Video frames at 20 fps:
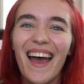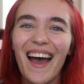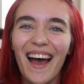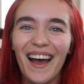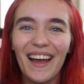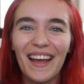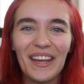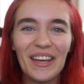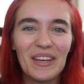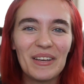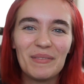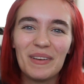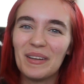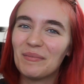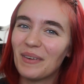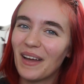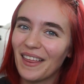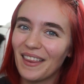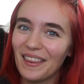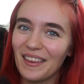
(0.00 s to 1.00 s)
I am in
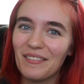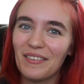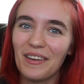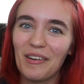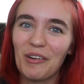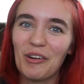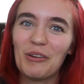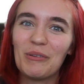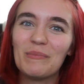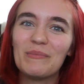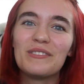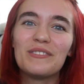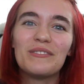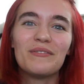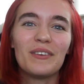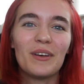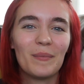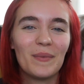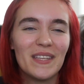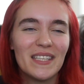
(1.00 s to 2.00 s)
my living room to
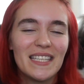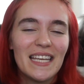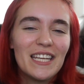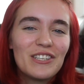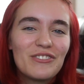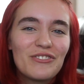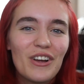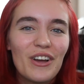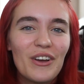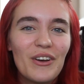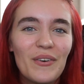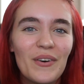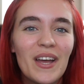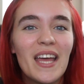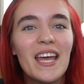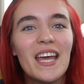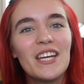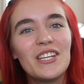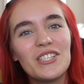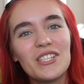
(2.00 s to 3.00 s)
film this intro,
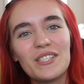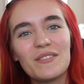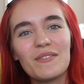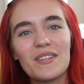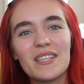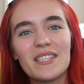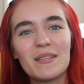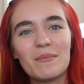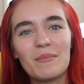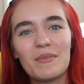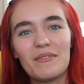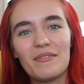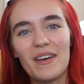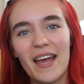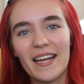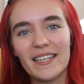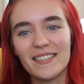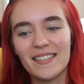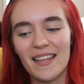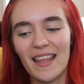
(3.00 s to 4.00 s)
just for the simple
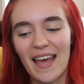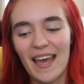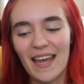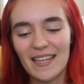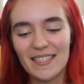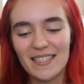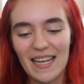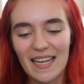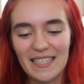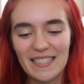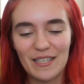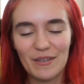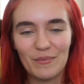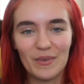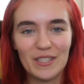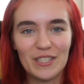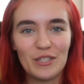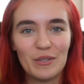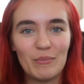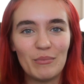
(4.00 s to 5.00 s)
fact that I didn't
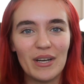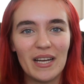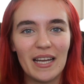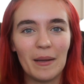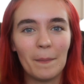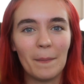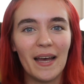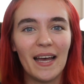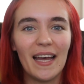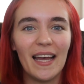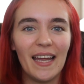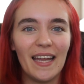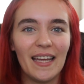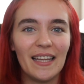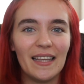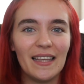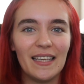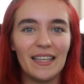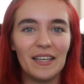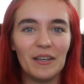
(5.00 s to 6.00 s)
want to bring my
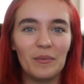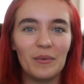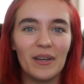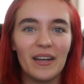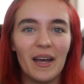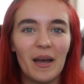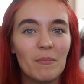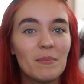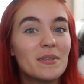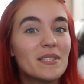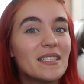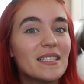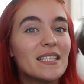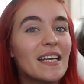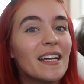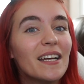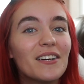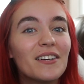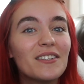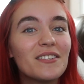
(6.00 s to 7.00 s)
little one
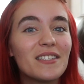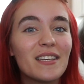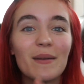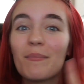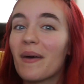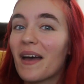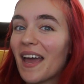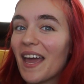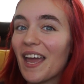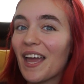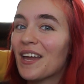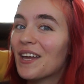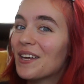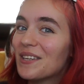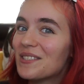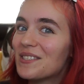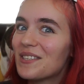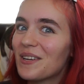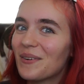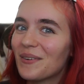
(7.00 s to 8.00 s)
upstairs in the
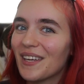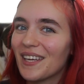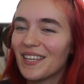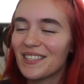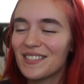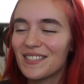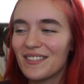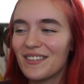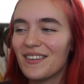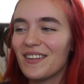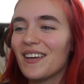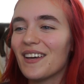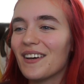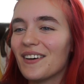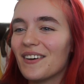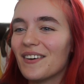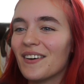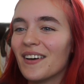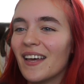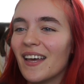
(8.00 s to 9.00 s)
sewing
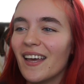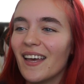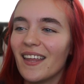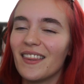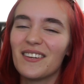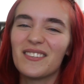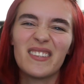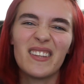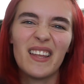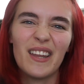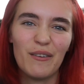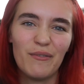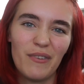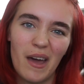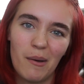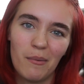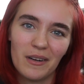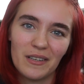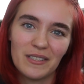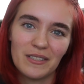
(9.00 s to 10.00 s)
studio. There's a lot of
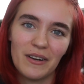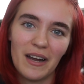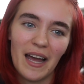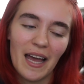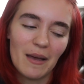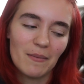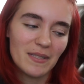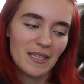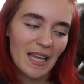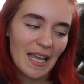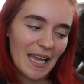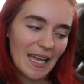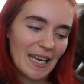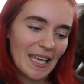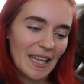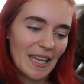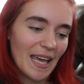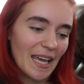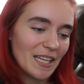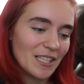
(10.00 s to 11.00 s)
fabric scraps and
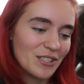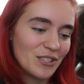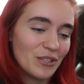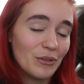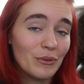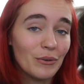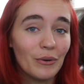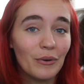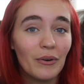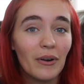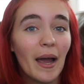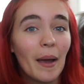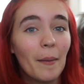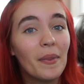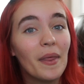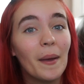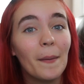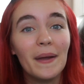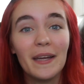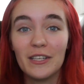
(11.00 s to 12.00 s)
he likes to grab
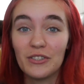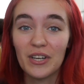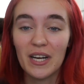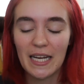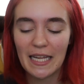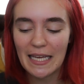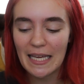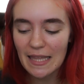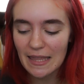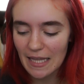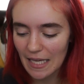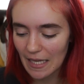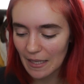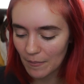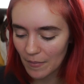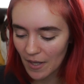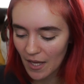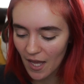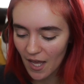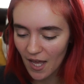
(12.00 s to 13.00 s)
them and try to eat
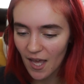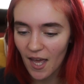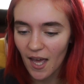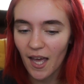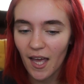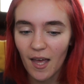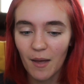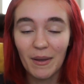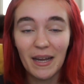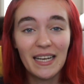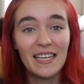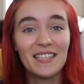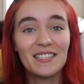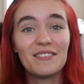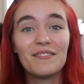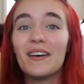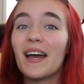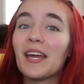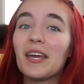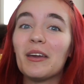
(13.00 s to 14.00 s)
them. I need to
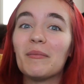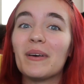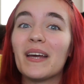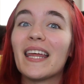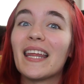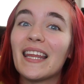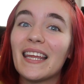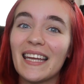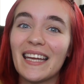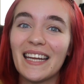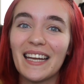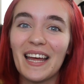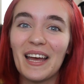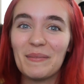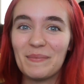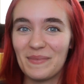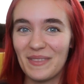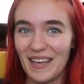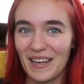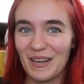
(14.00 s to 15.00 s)
vacuum and clean
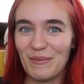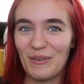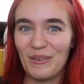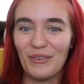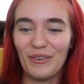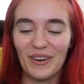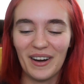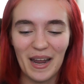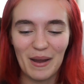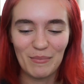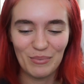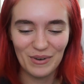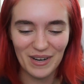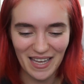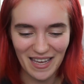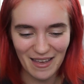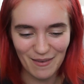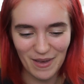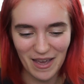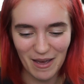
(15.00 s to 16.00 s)
up there before I
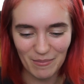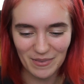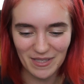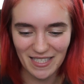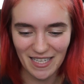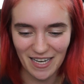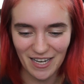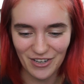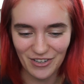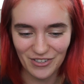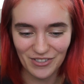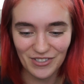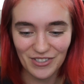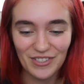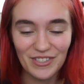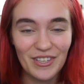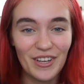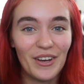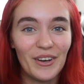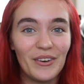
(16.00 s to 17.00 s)
bring him upstairs,
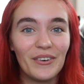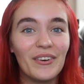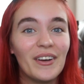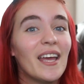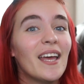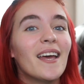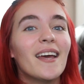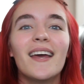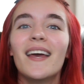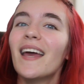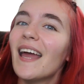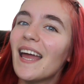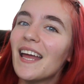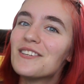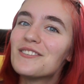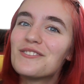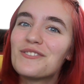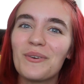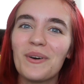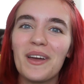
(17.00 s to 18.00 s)
so
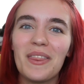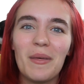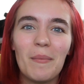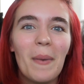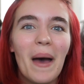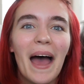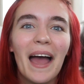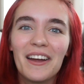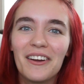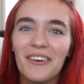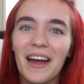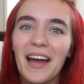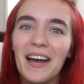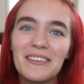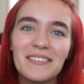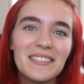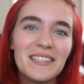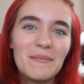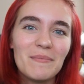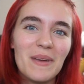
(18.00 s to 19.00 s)
enjoy the
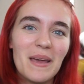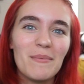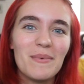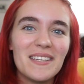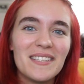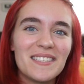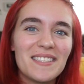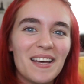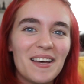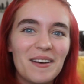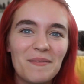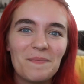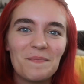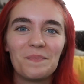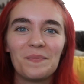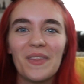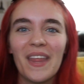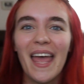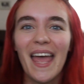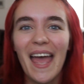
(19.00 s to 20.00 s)
background and maybe some
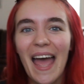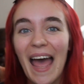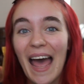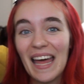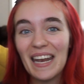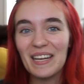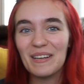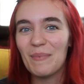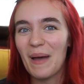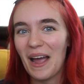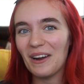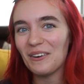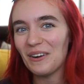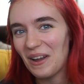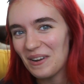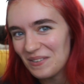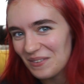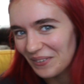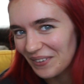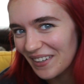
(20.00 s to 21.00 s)
added
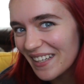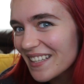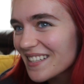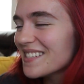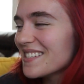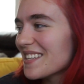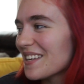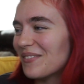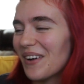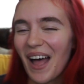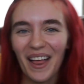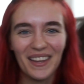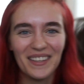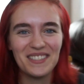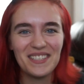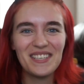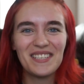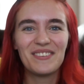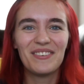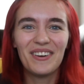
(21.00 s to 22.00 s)
background noise.
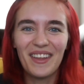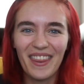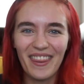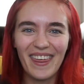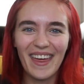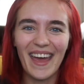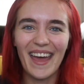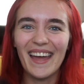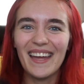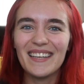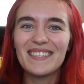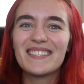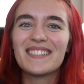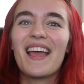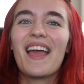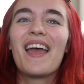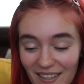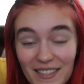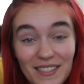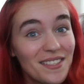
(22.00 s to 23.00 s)
Apologies for that.
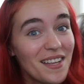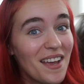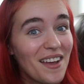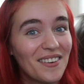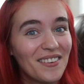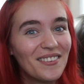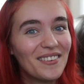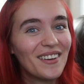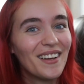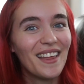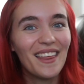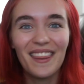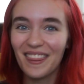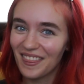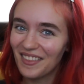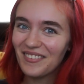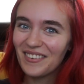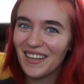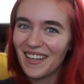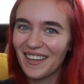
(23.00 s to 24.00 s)
So,
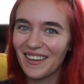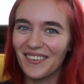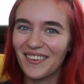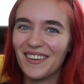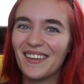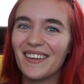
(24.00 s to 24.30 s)
the video.